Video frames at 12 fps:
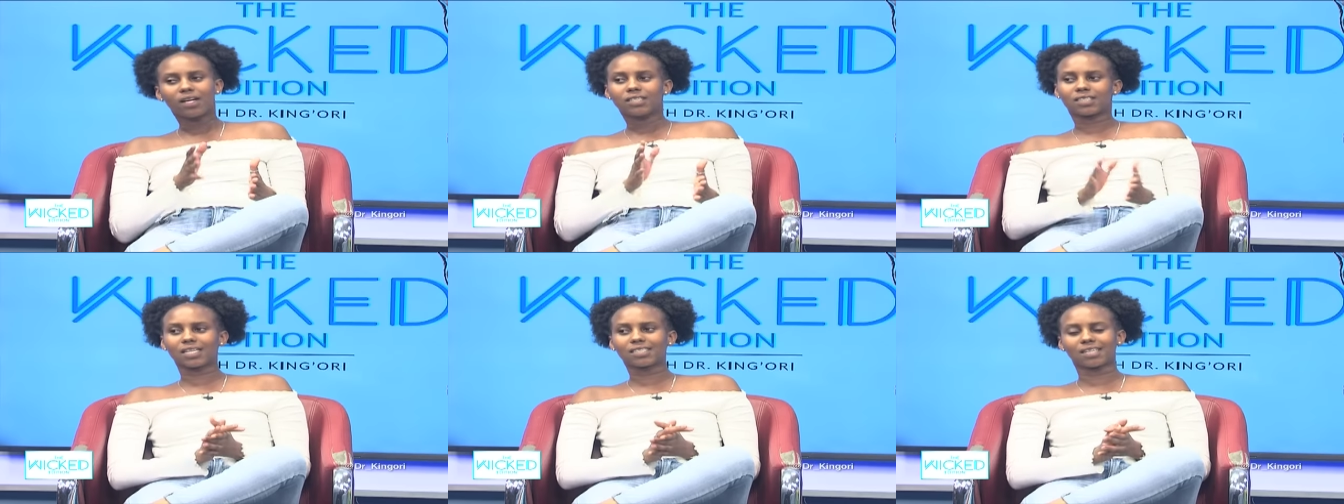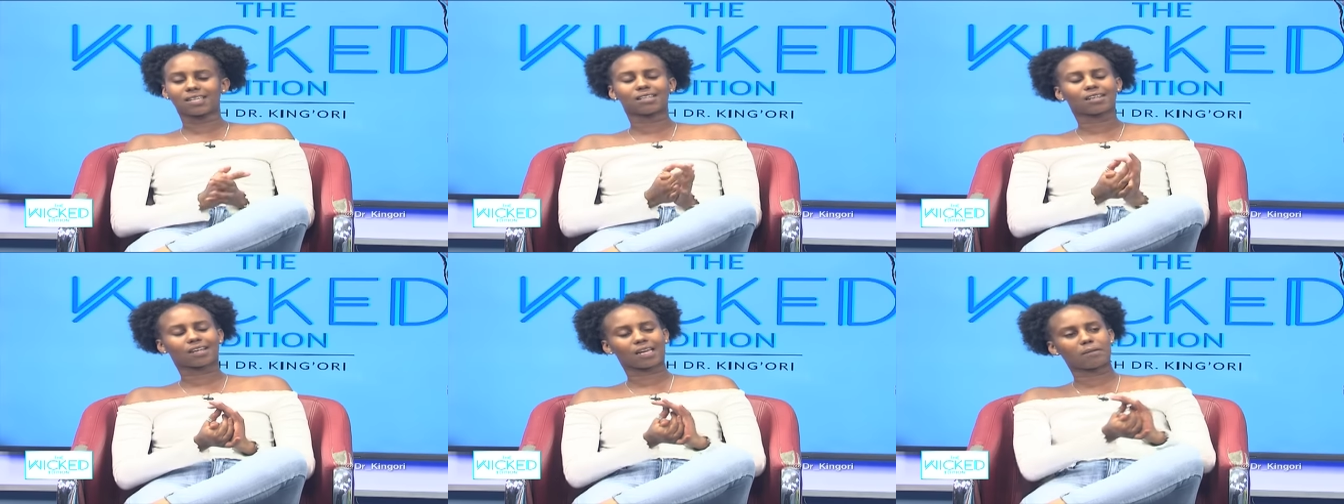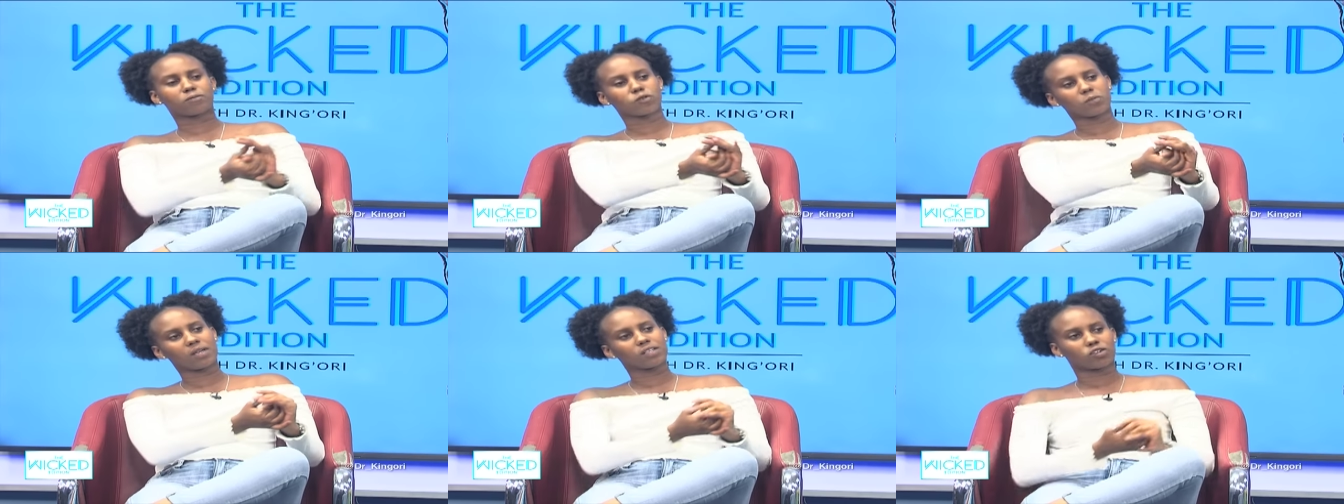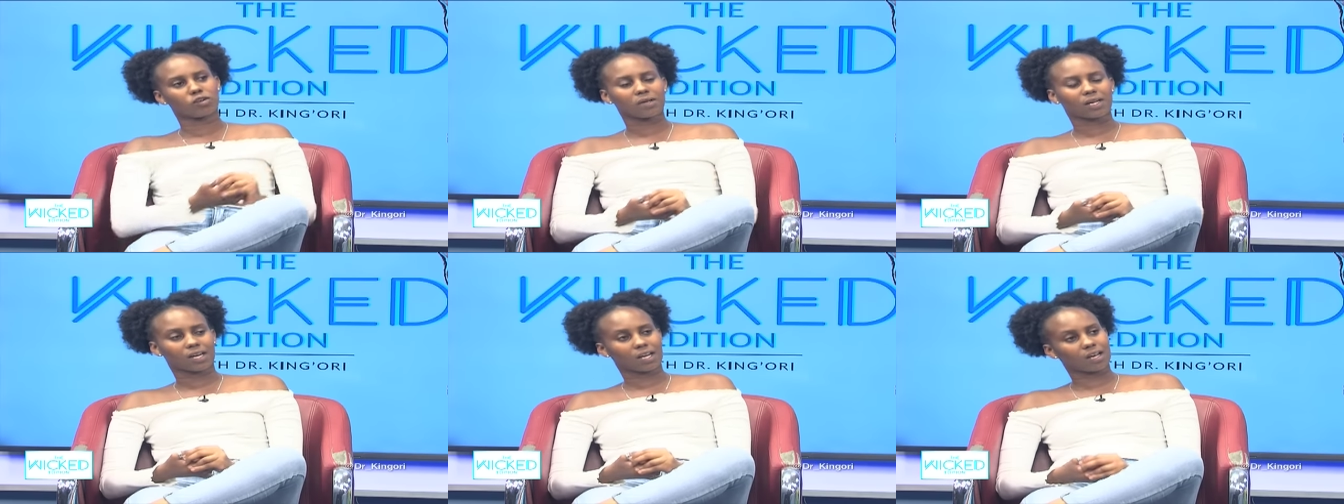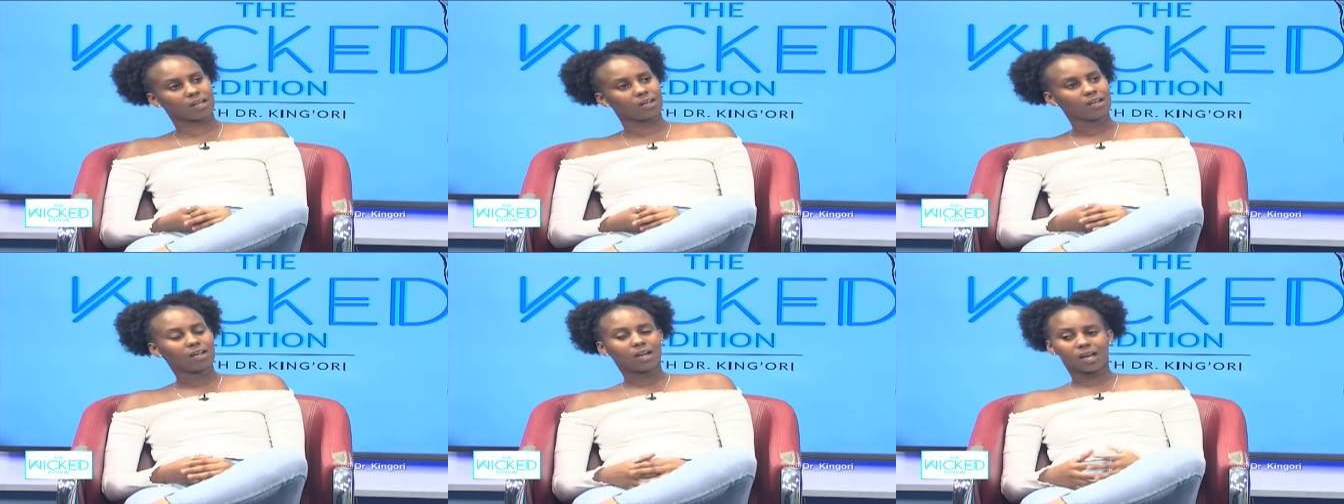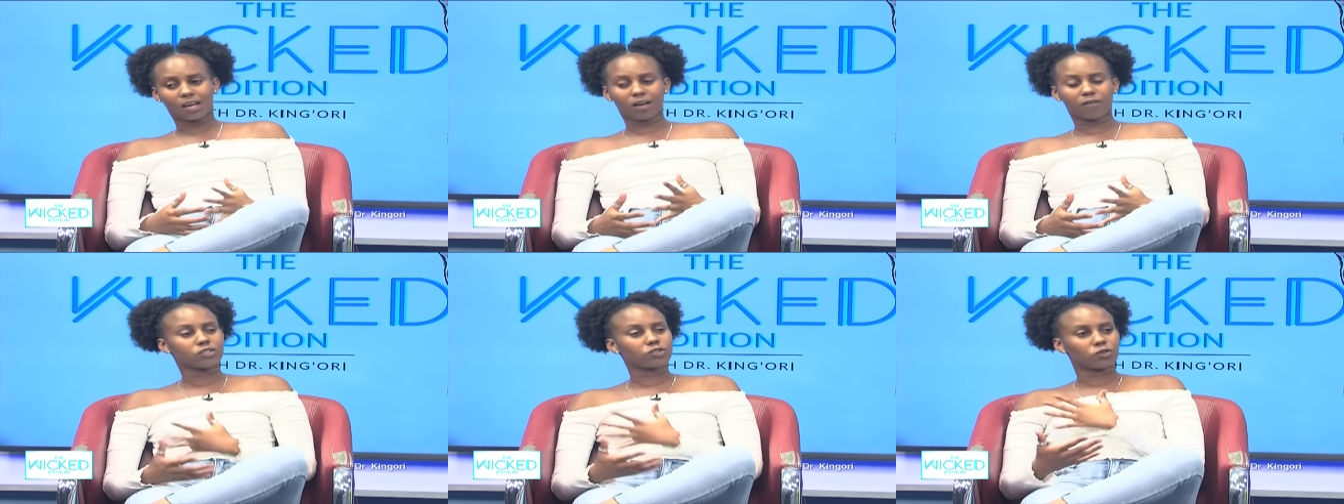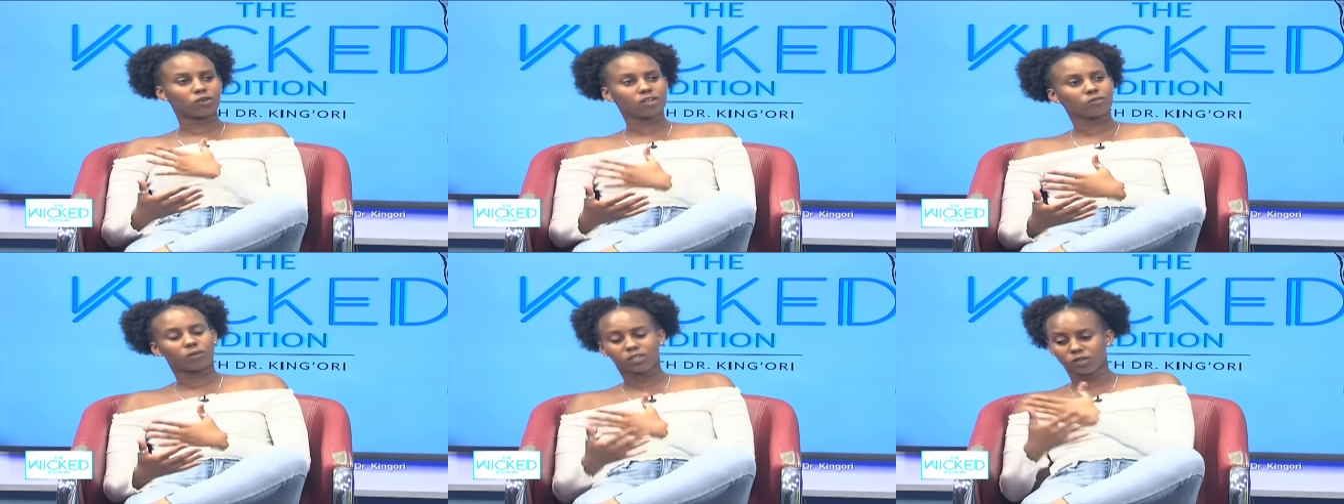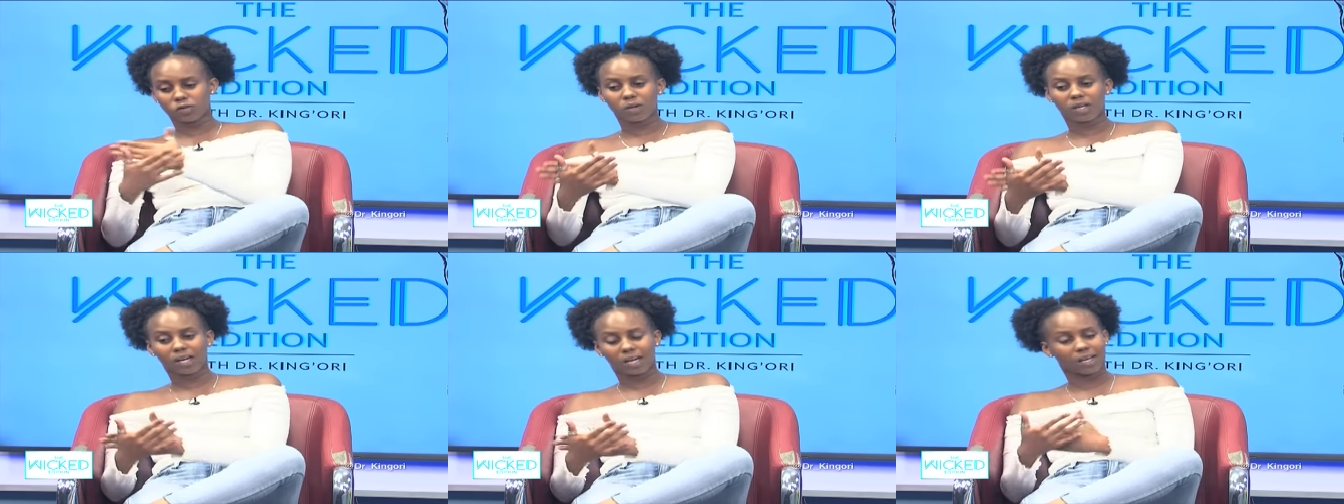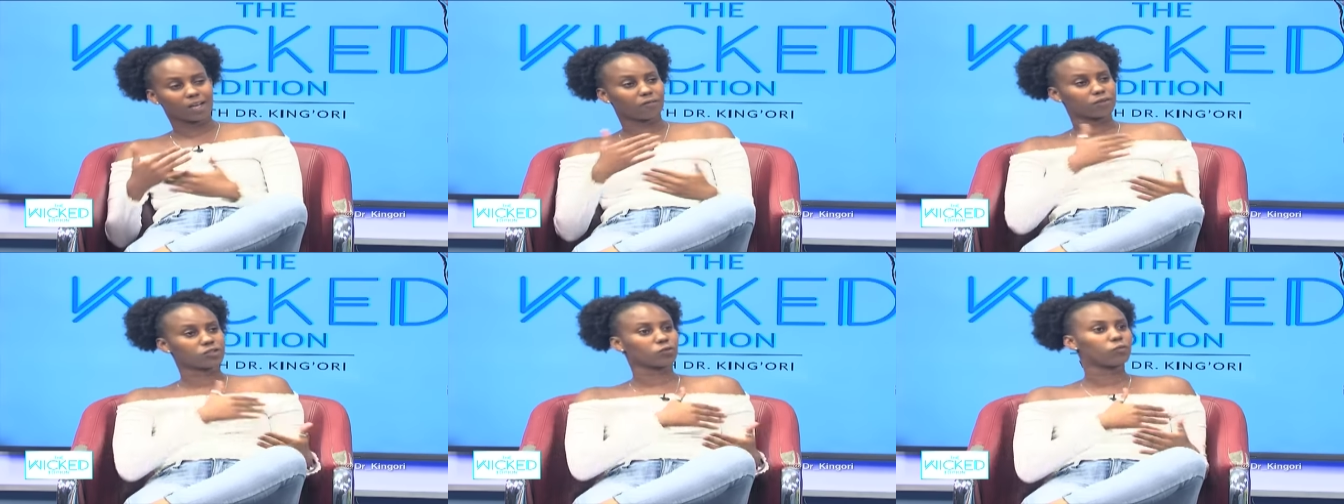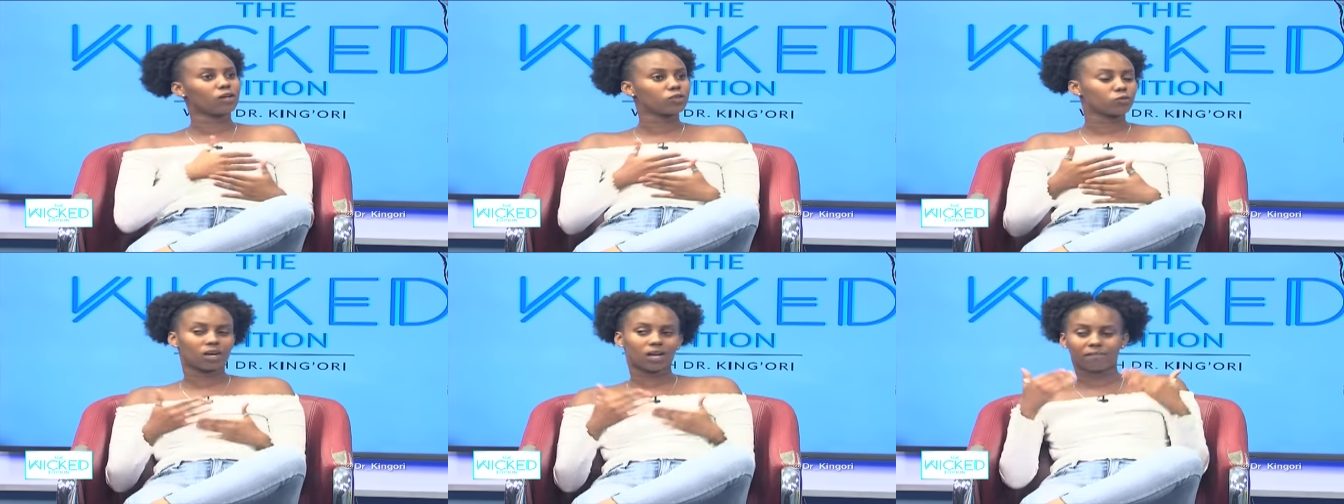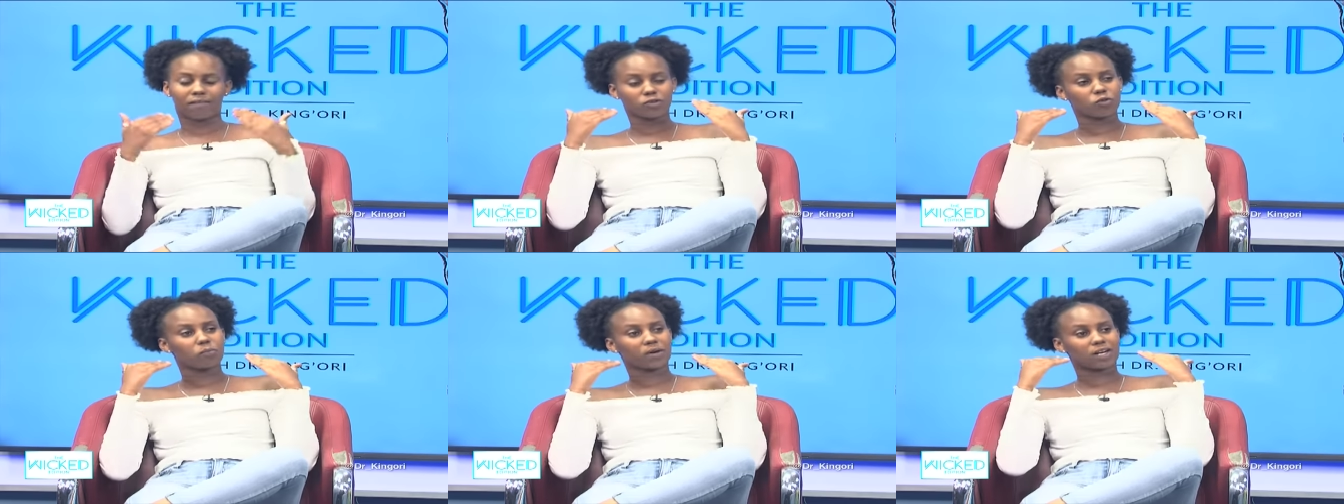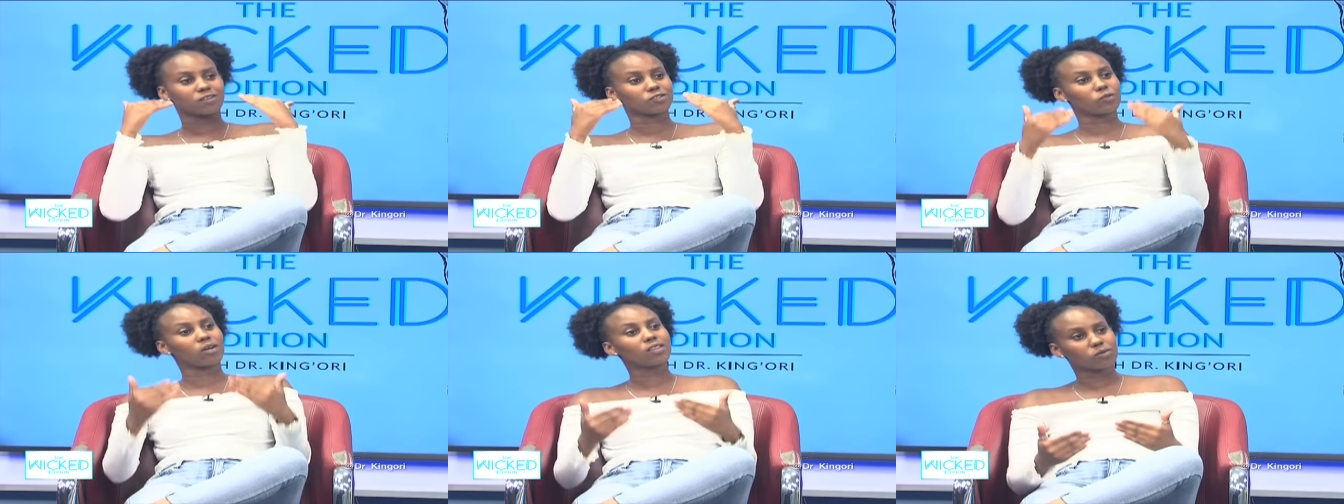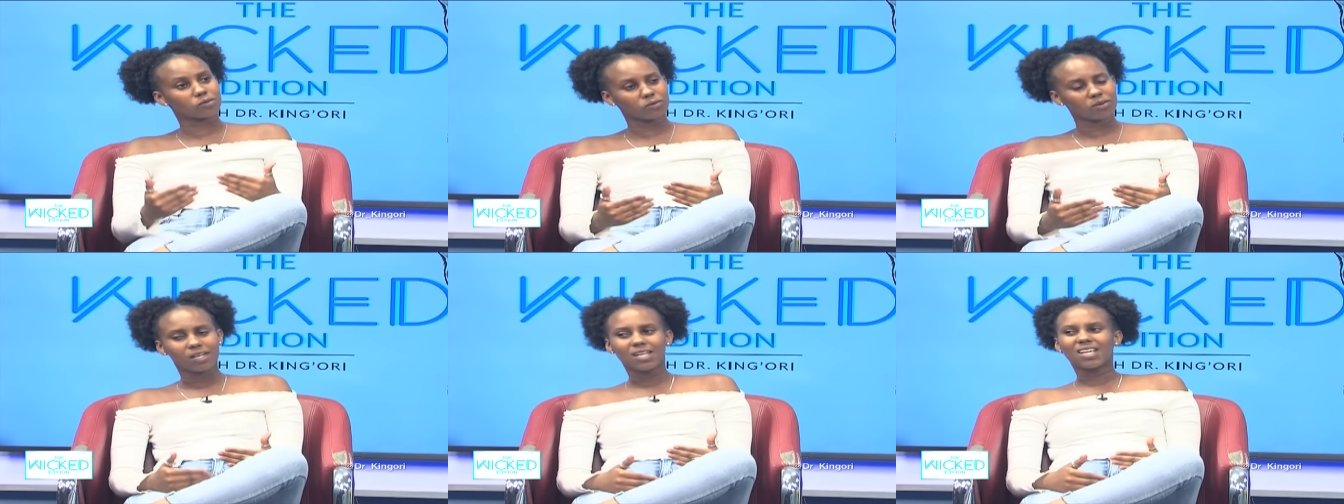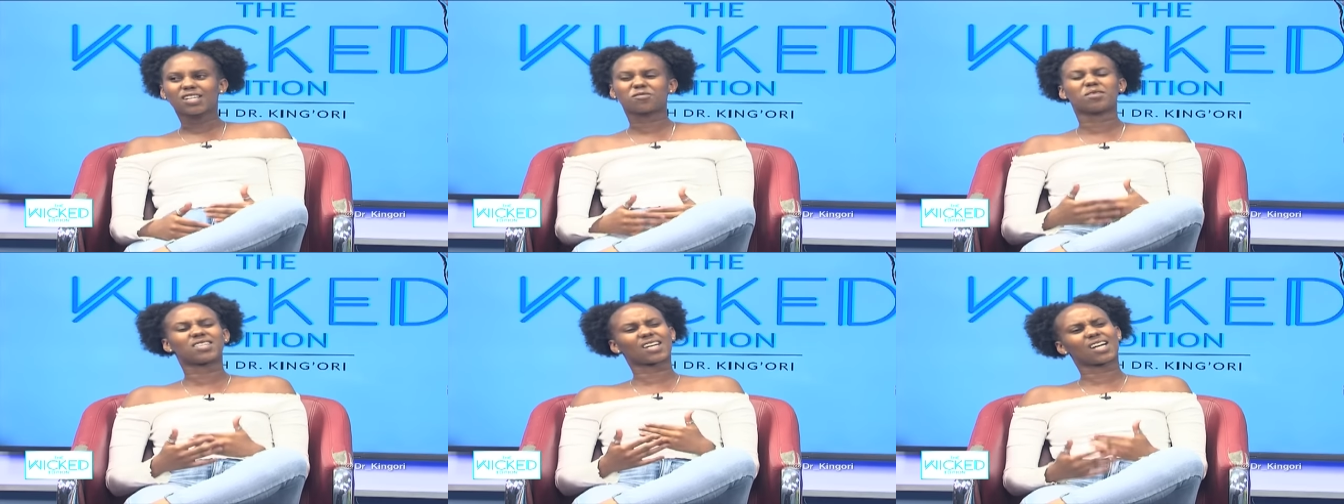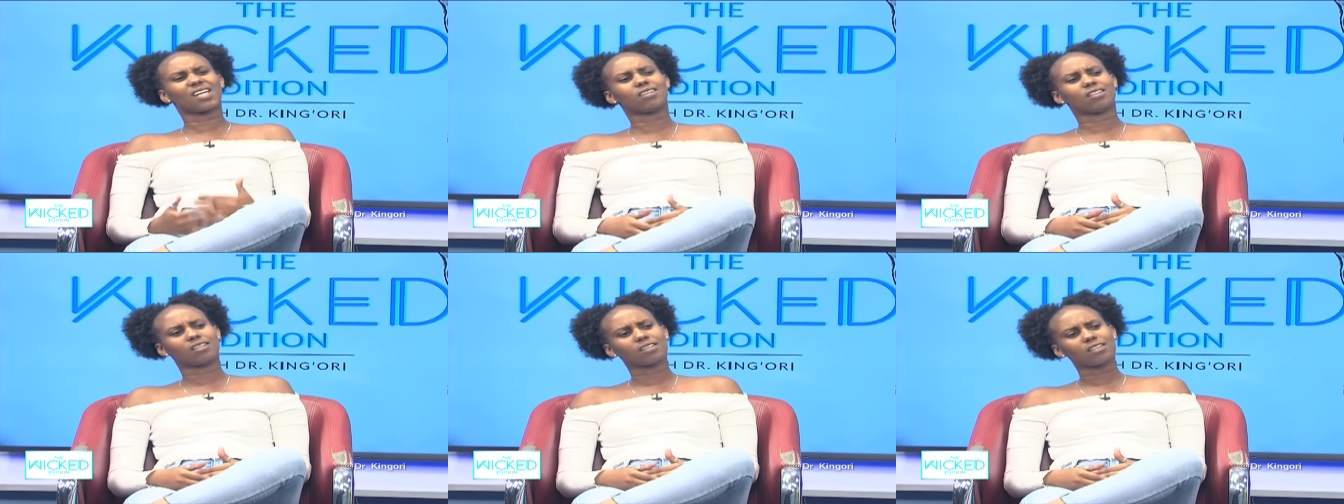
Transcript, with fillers: Churchill came to me and told me, Kalala, I love what you're doing, I love what you're going through, I love how your brand is going through. Kitu nataka ni